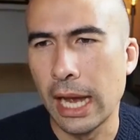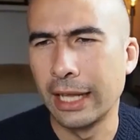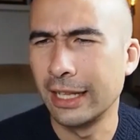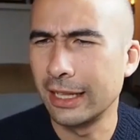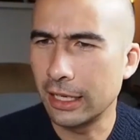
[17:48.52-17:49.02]

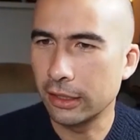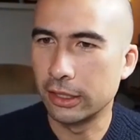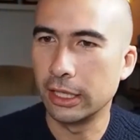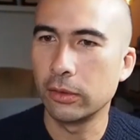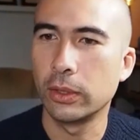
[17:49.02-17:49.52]
And then
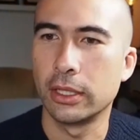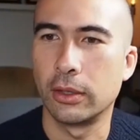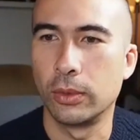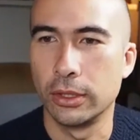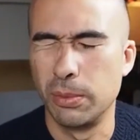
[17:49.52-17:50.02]
the other one that I
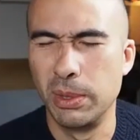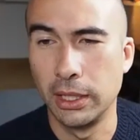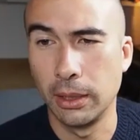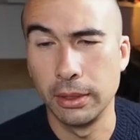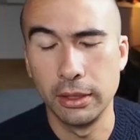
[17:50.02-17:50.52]
wanted to
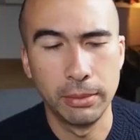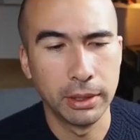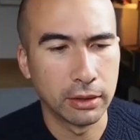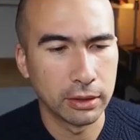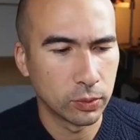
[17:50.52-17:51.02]
pick up a little bit
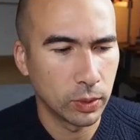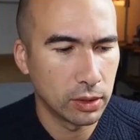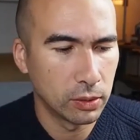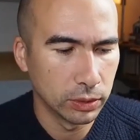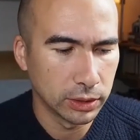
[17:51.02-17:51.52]
on as
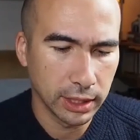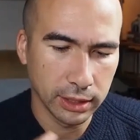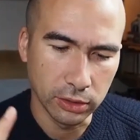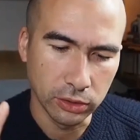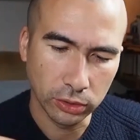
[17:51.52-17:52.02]
well was
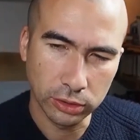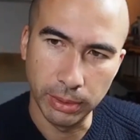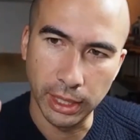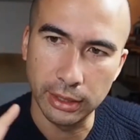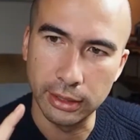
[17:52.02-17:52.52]
that you talked
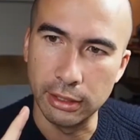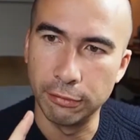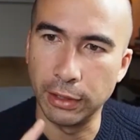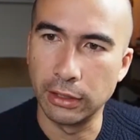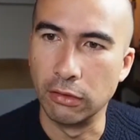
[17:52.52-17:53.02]
about the
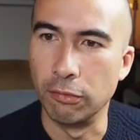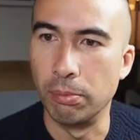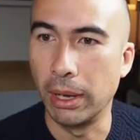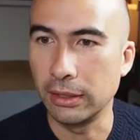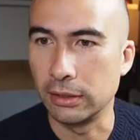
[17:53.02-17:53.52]
effect of
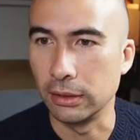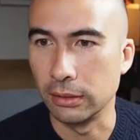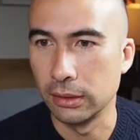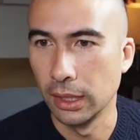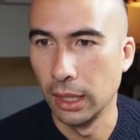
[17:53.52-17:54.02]

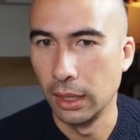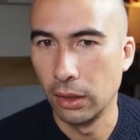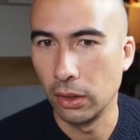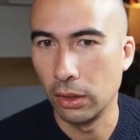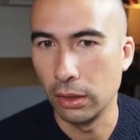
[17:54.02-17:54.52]
bases
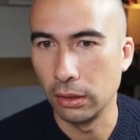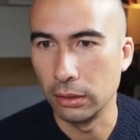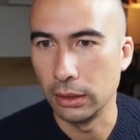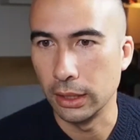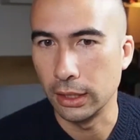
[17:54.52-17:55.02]

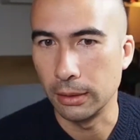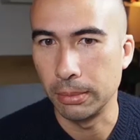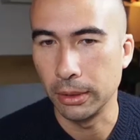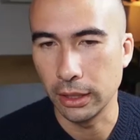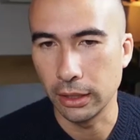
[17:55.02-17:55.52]
on
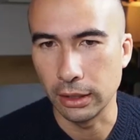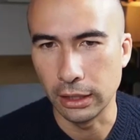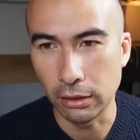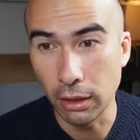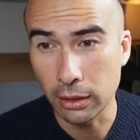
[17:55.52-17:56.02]

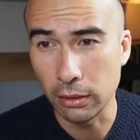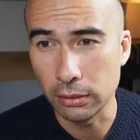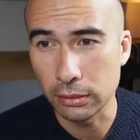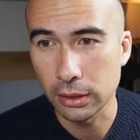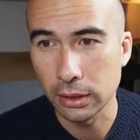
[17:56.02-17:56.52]
polyalkaline
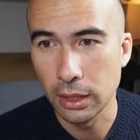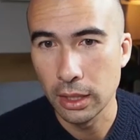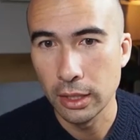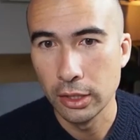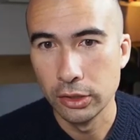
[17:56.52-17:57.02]
glycols.
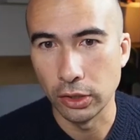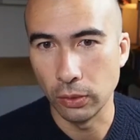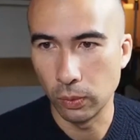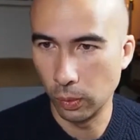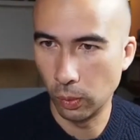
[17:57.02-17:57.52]

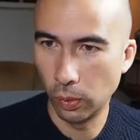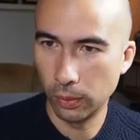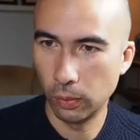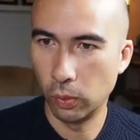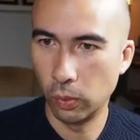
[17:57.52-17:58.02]
So
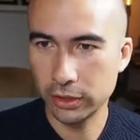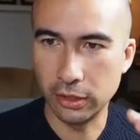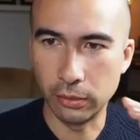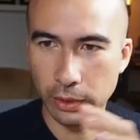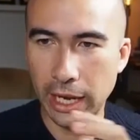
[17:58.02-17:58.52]
what's
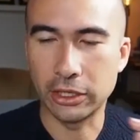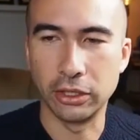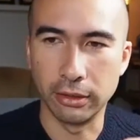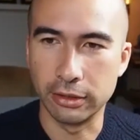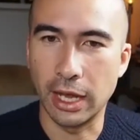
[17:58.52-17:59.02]
the
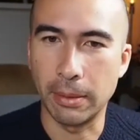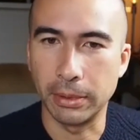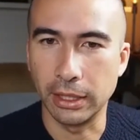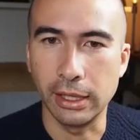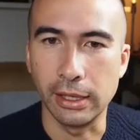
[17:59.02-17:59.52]
reaction that's
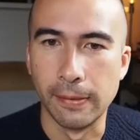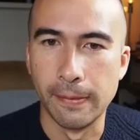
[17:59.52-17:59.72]
happening there?